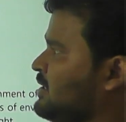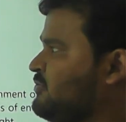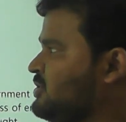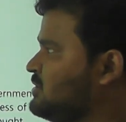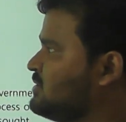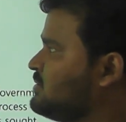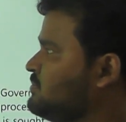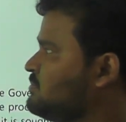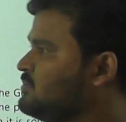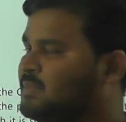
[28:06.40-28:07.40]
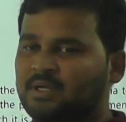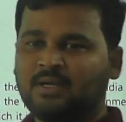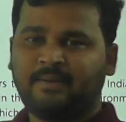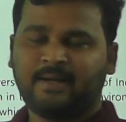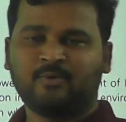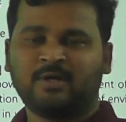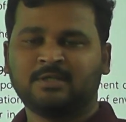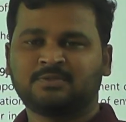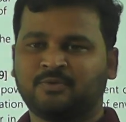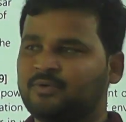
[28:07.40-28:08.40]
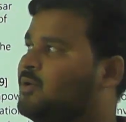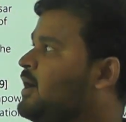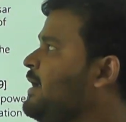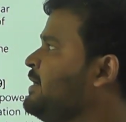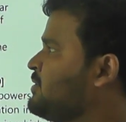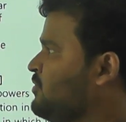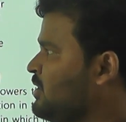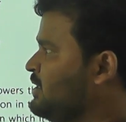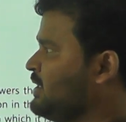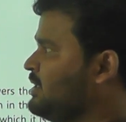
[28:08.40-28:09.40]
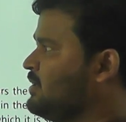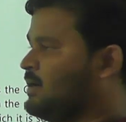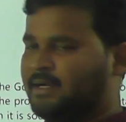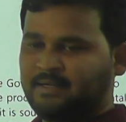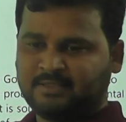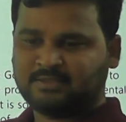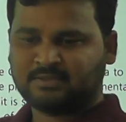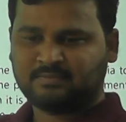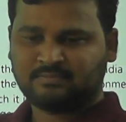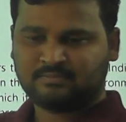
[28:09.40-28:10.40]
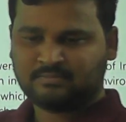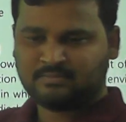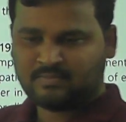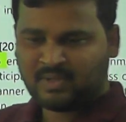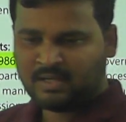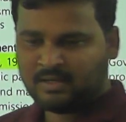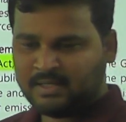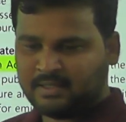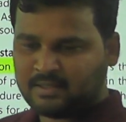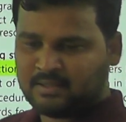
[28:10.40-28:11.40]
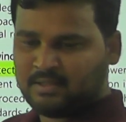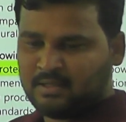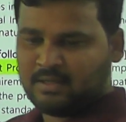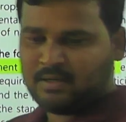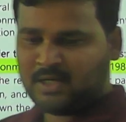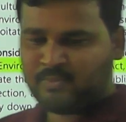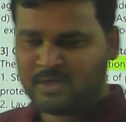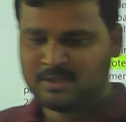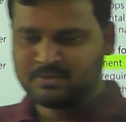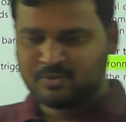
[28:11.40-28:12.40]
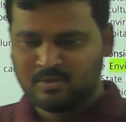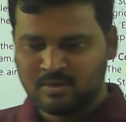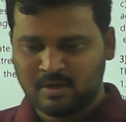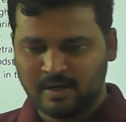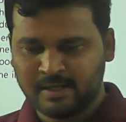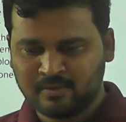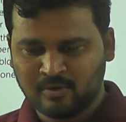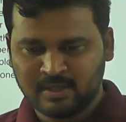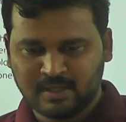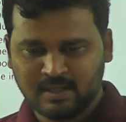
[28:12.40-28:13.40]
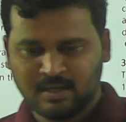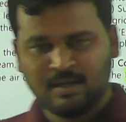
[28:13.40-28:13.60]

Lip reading: efforts. WHO air quality guidelines. Clear. WHO air quality